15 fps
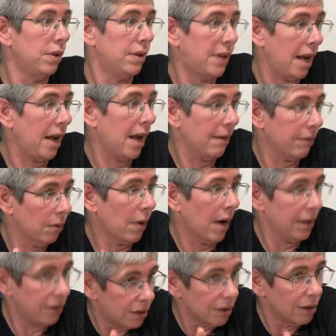they have a
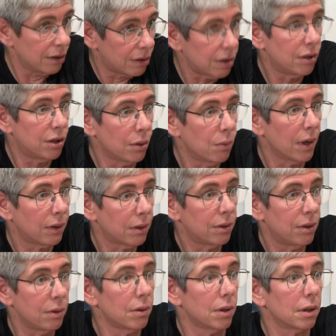right to, to do what they're
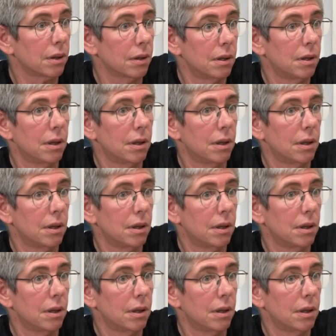doing.